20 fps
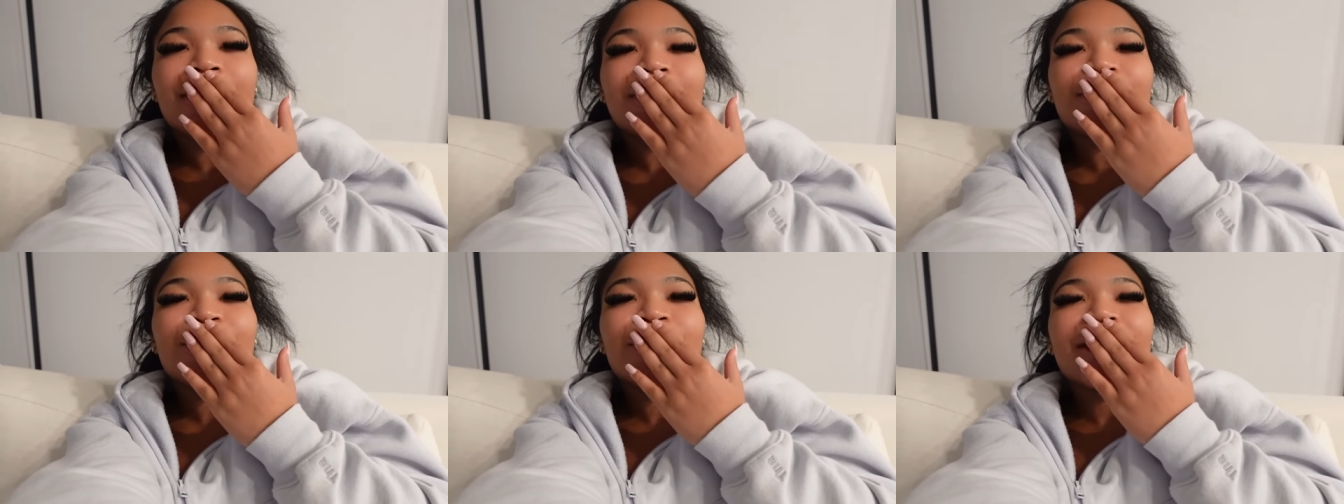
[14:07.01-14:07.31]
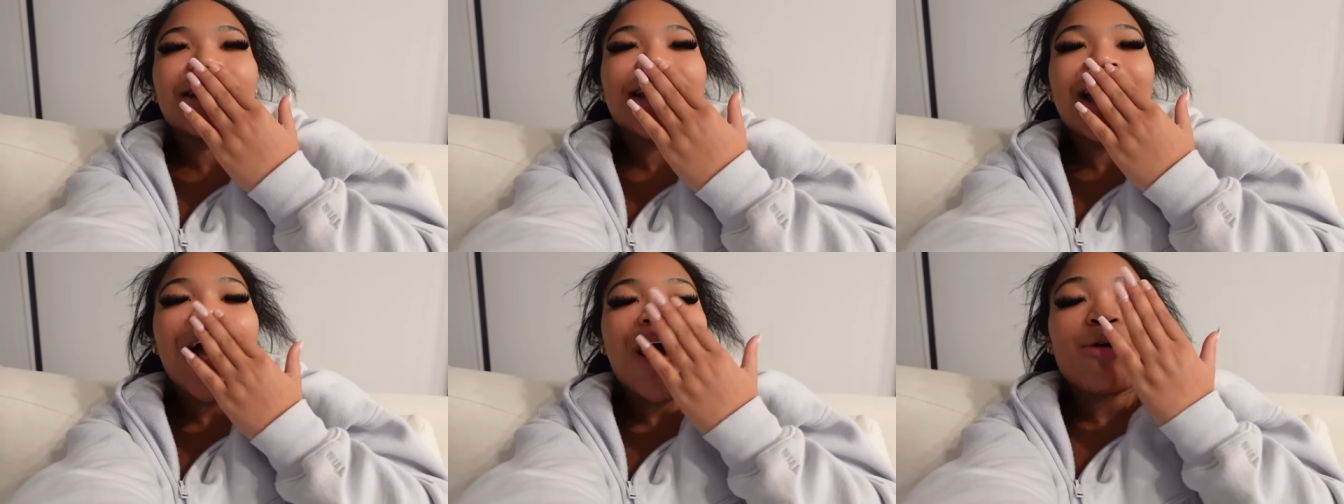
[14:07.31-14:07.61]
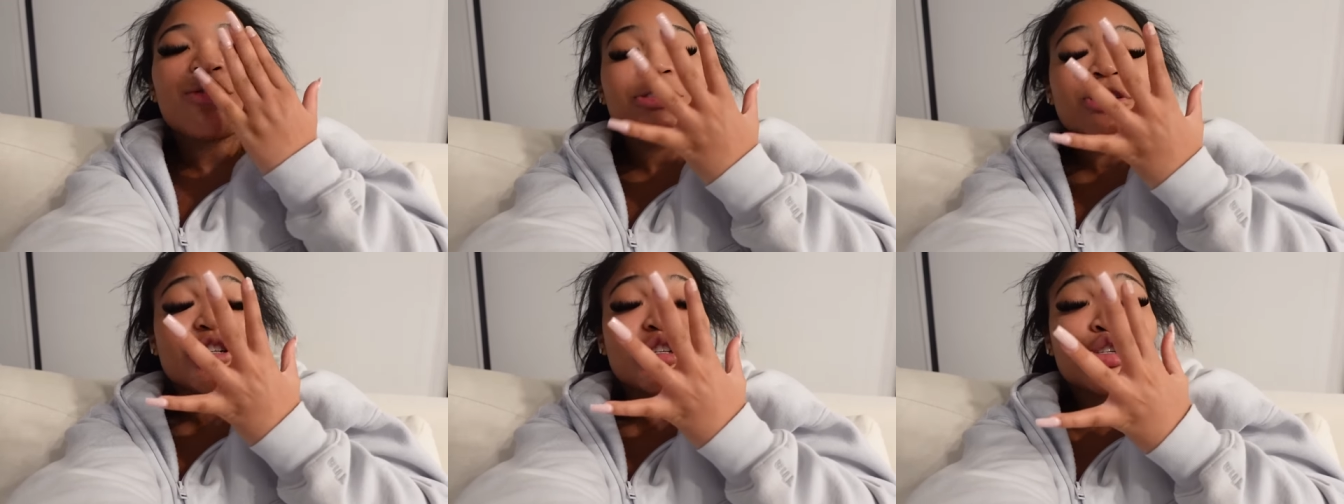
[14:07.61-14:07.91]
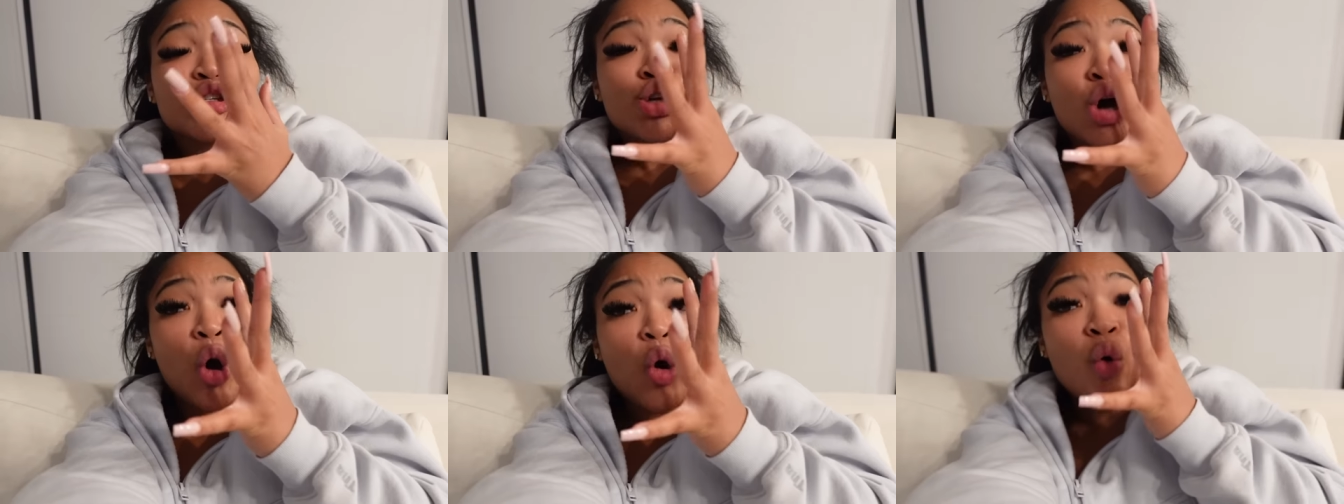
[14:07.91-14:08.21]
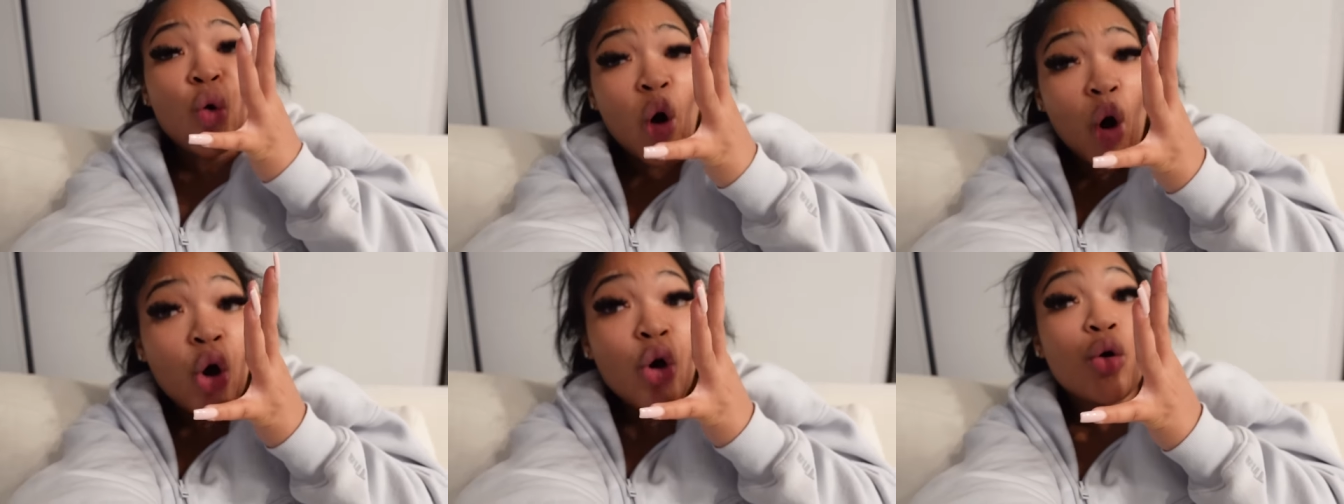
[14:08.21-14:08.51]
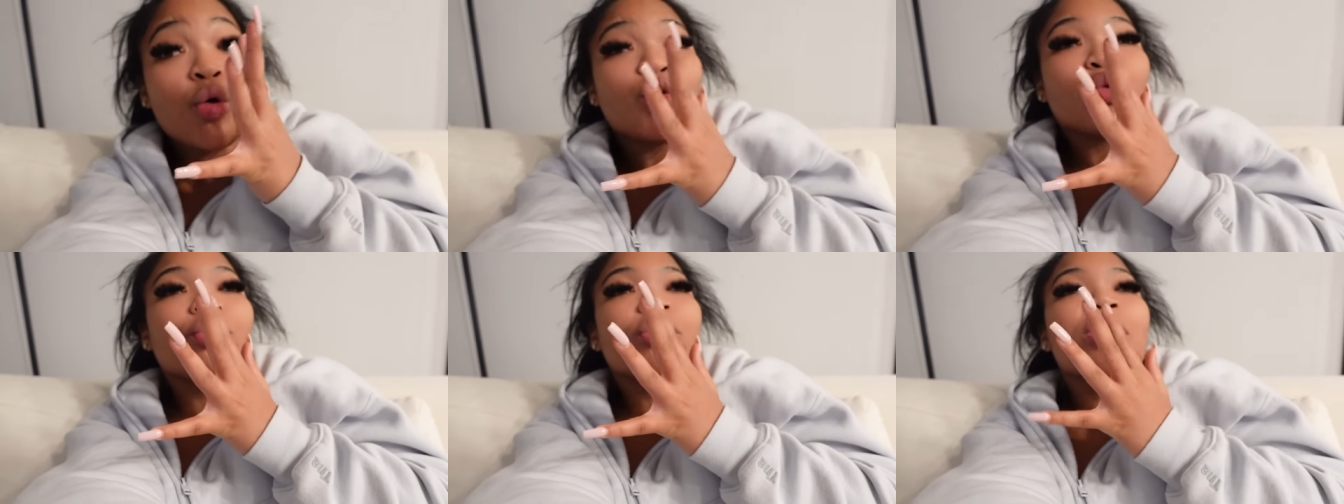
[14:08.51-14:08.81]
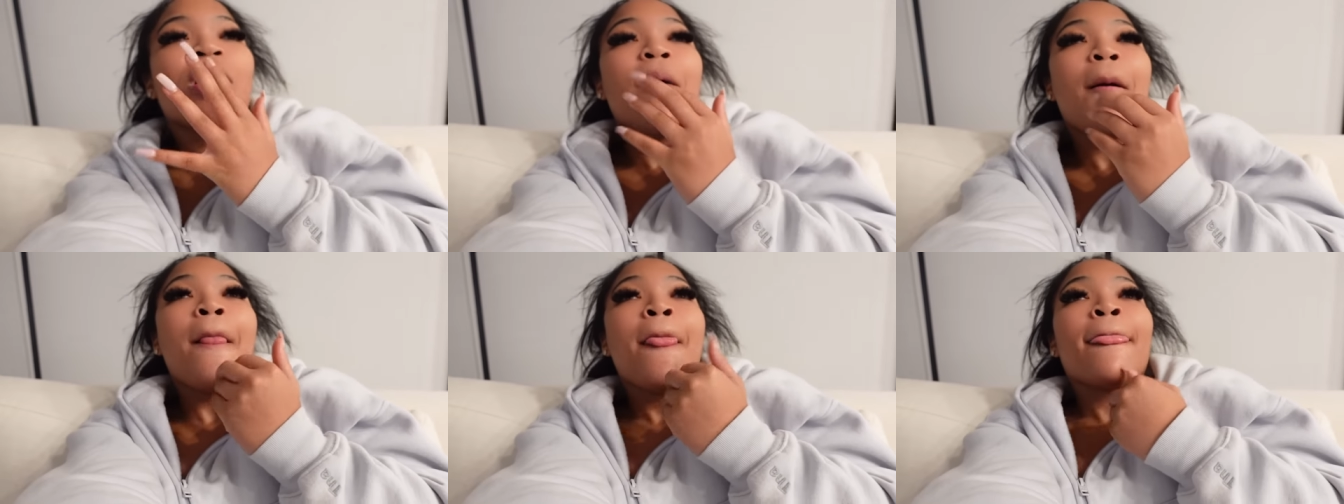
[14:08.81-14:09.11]
Literally hours. It's so cold
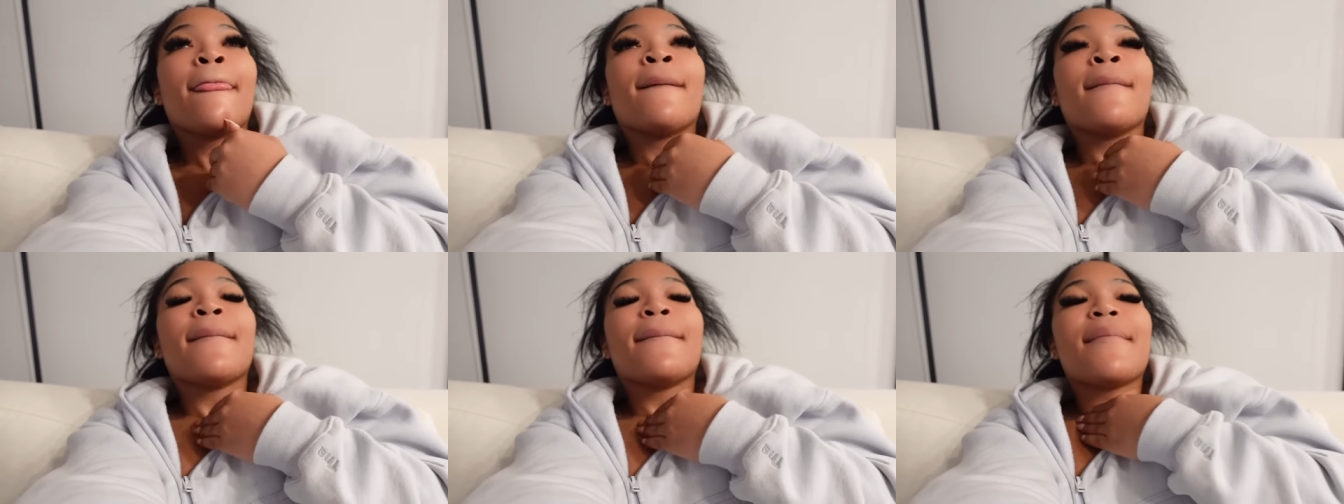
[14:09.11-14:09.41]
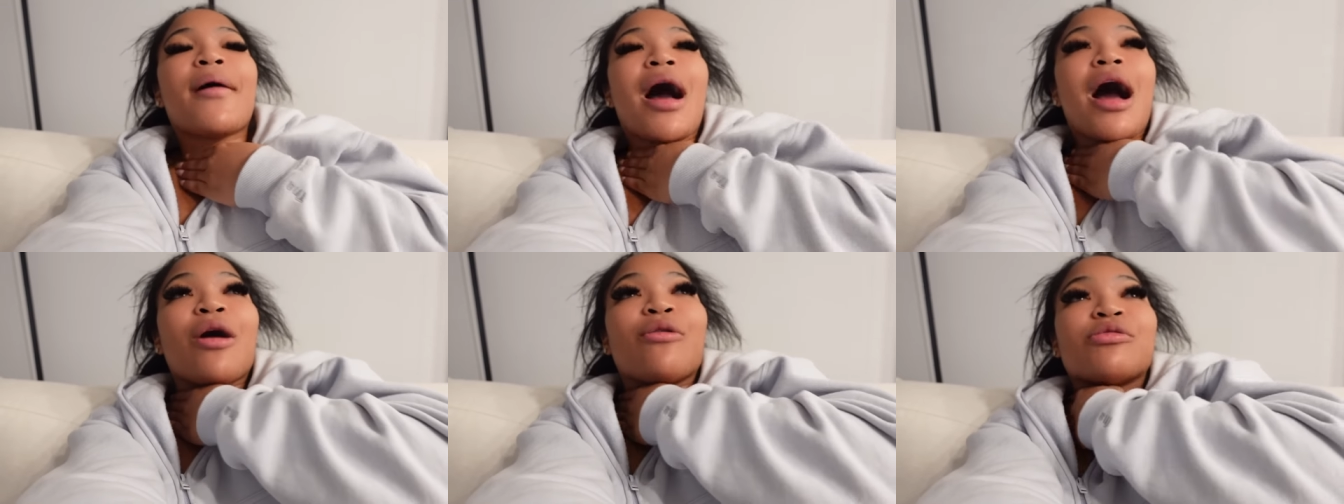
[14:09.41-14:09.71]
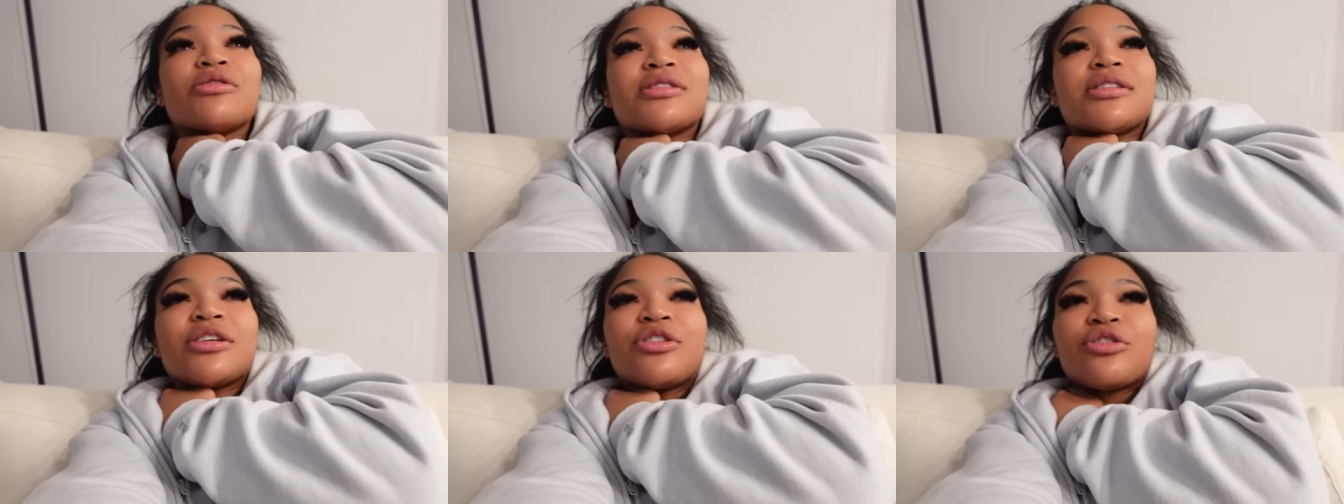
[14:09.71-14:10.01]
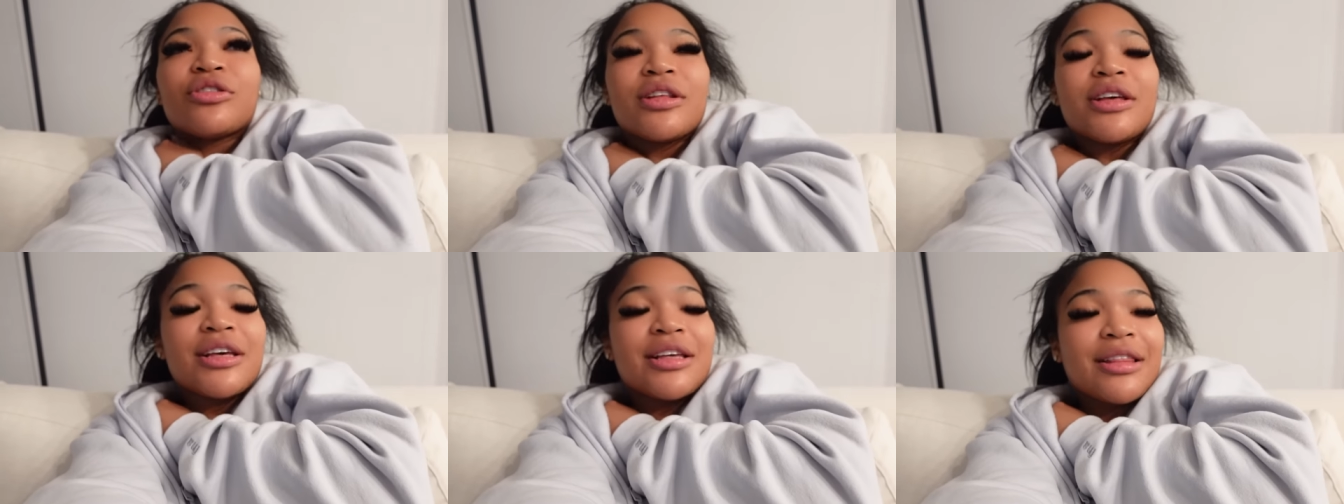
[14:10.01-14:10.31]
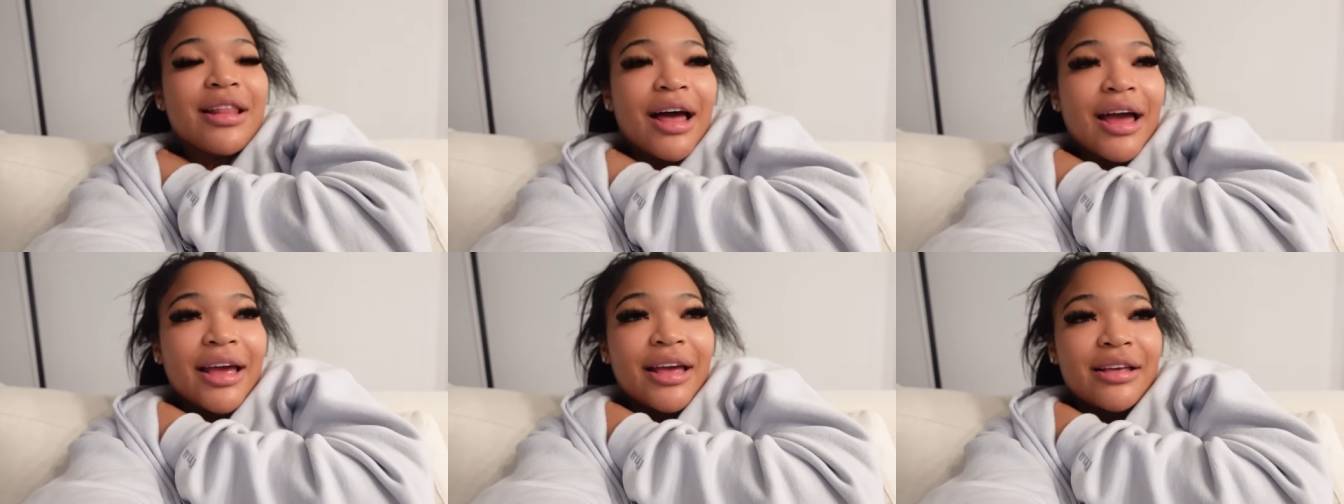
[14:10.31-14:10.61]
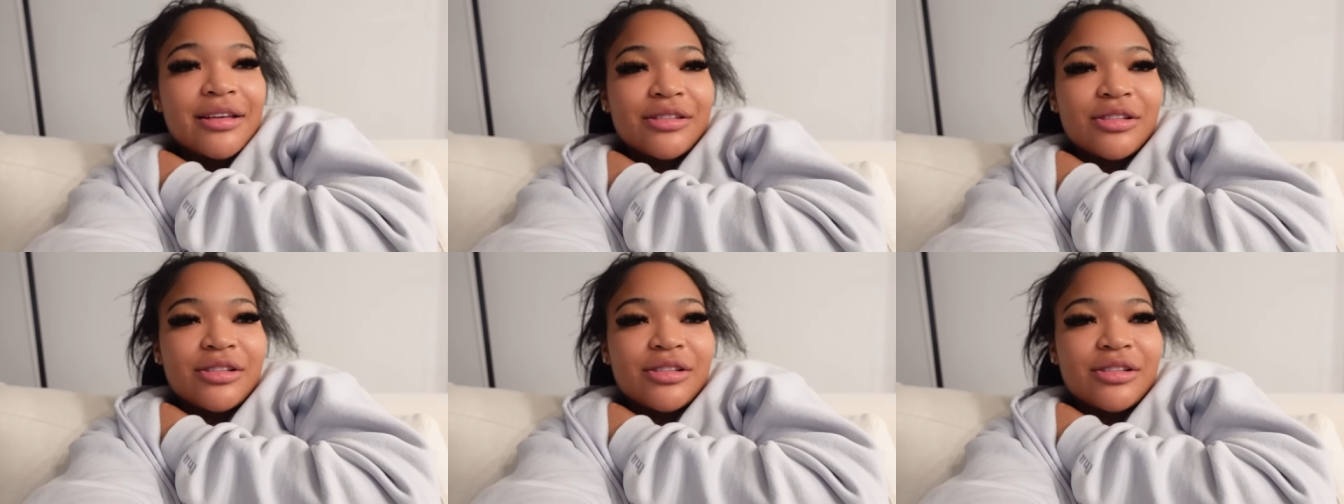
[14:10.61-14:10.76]
I was literally like,